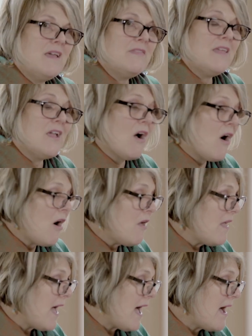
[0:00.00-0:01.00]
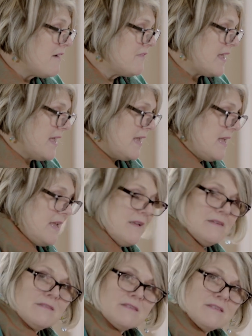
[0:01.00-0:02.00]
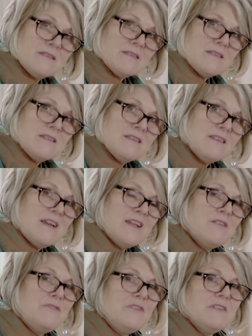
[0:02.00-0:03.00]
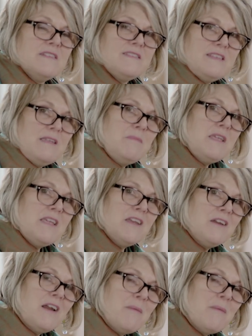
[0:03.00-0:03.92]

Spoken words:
They all have a, I don't know if you can see me here,